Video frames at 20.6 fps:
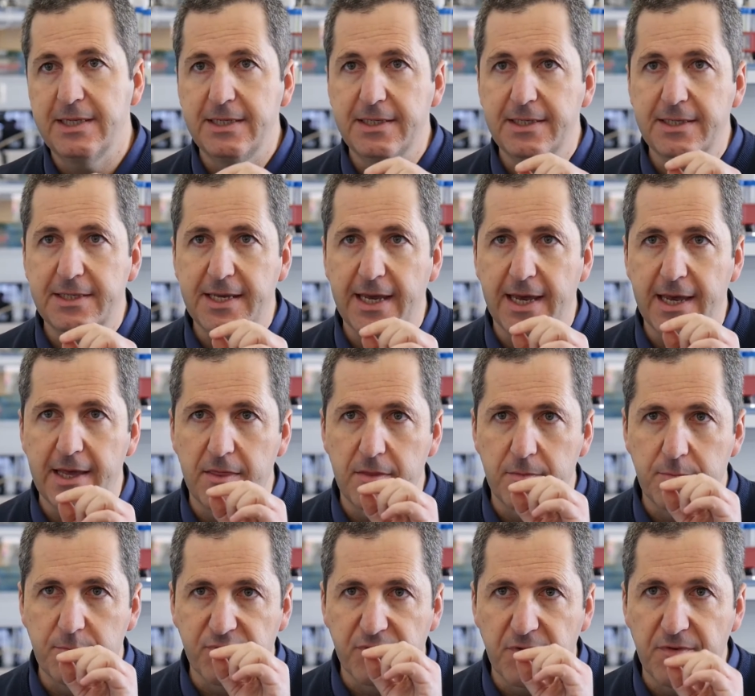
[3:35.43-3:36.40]
it
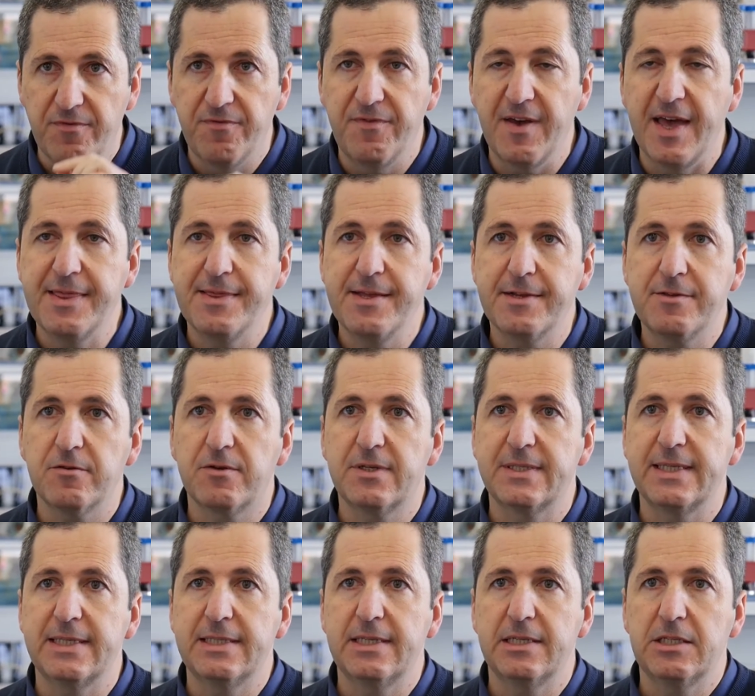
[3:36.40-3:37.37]
can prevent the
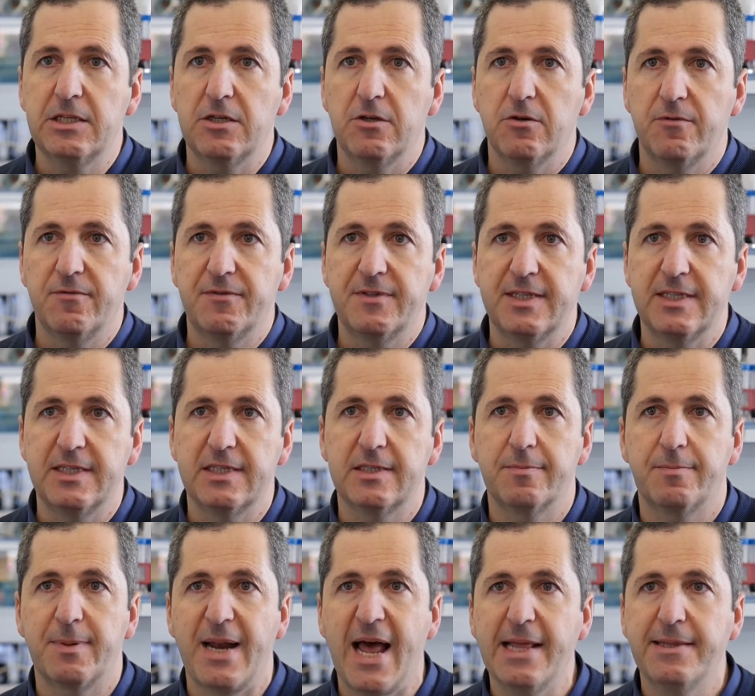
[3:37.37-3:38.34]
toxicity of
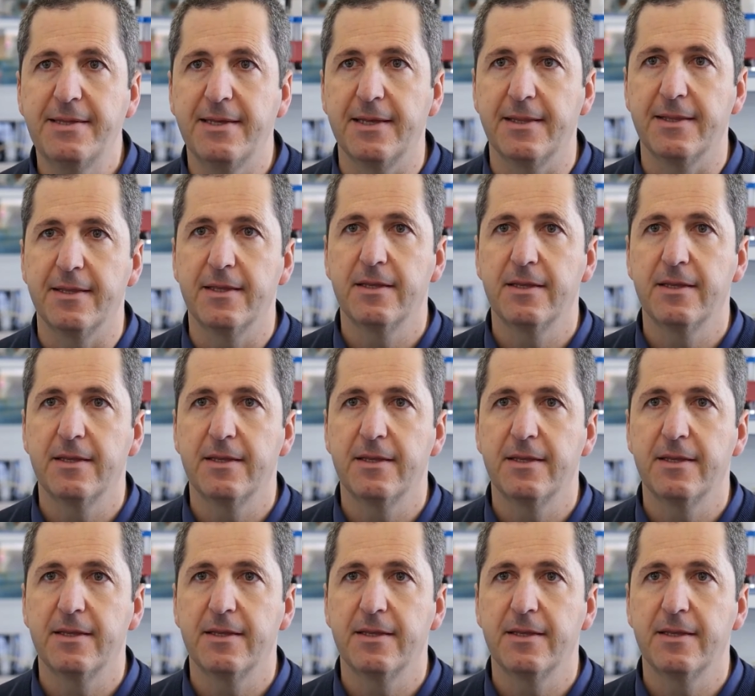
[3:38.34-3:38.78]
cisplatin,